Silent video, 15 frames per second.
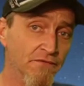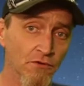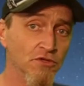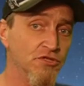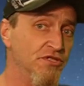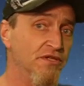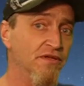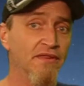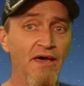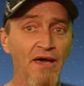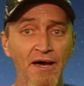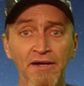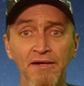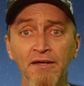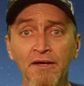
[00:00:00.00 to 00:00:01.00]
version of
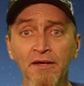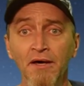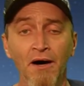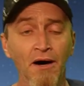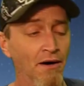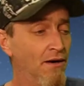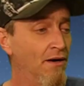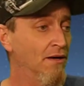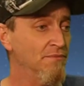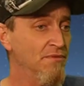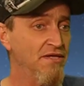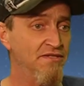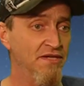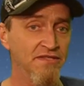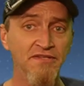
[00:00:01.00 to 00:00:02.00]
that.
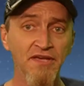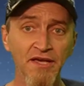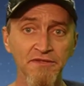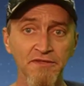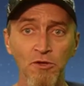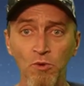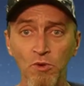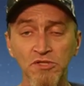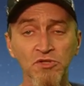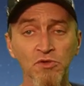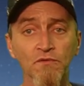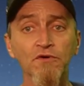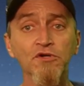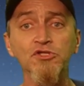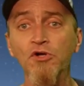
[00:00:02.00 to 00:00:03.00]
They did take the
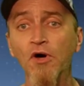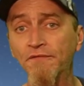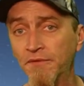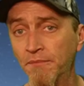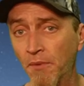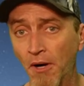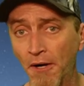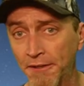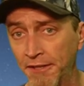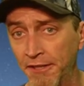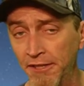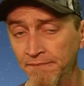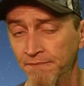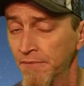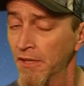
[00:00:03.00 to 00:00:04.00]
original version off the
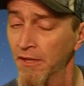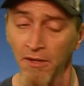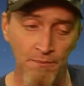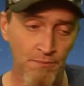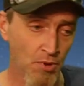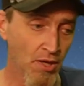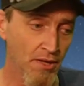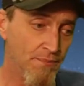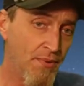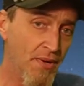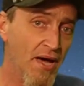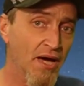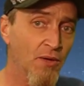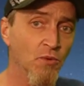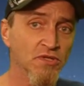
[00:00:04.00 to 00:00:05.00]
market, brought it
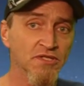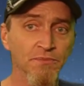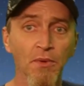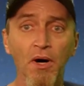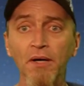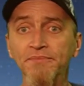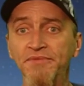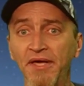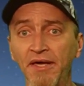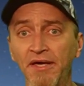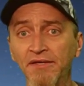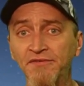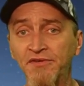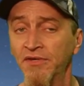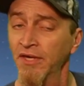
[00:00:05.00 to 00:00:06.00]
back with some
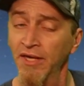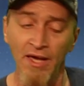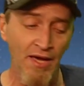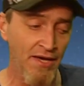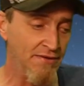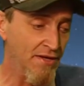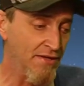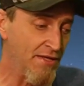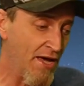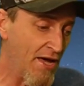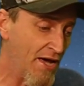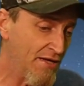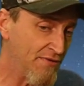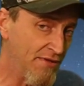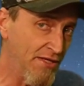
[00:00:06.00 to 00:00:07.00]
updates, and then they
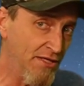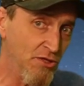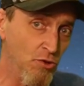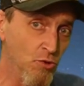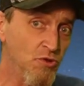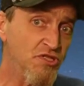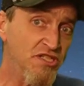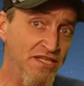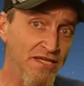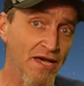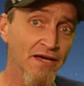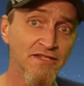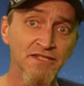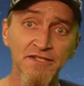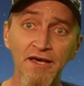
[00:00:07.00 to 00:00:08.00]
had the
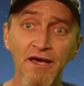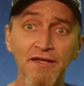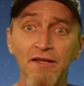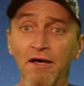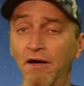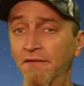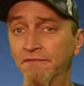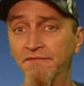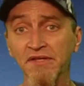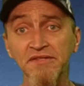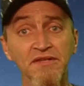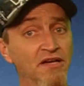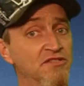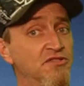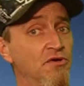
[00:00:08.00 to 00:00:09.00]
UCS set of the
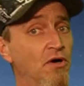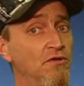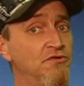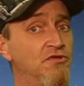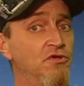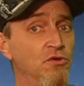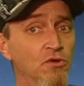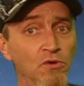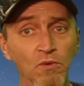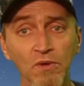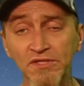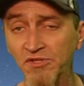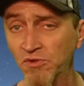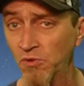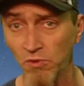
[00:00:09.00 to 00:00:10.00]
Death Star 2,
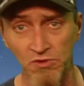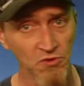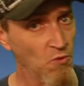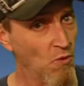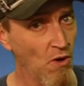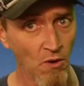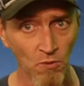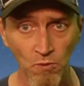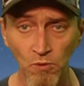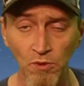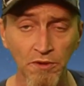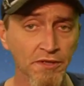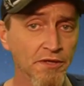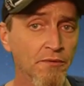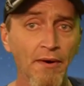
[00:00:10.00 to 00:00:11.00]
which was a
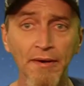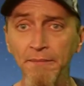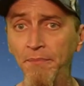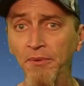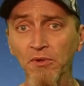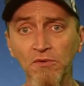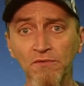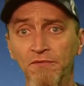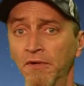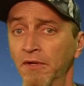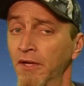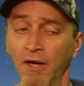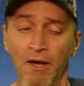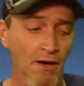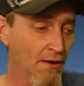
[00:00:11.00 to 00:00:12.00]
really great build.
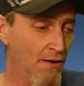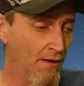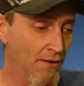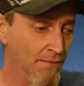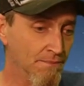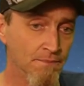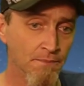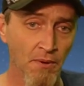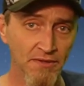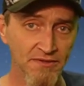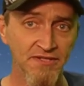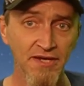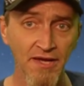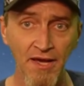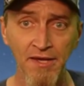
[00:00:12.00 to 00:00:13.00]
But
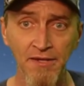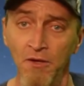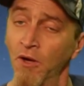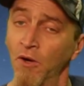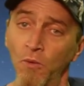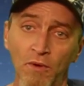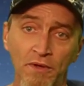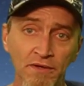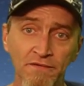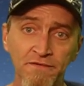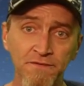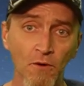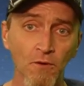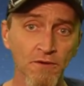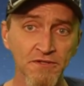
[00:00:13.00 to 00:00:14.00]
today, we're going to
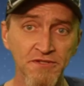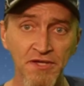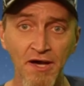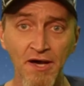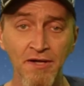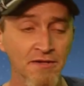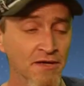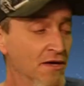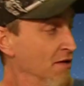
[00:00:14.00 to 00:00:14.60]
focus on